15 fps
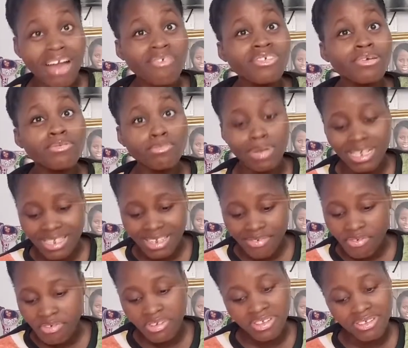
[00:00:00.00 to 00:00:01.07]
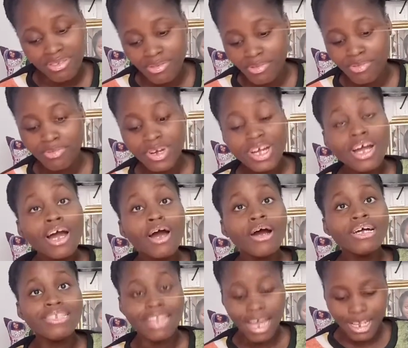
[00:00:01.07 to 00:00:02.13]
I've shamed myself already, so.
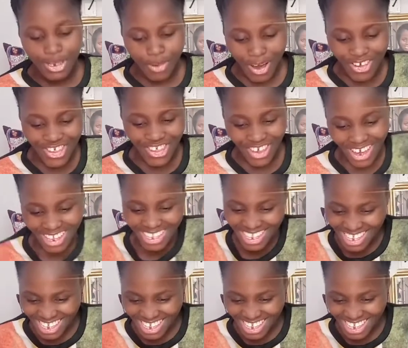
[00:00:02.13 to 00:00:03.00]
Next question.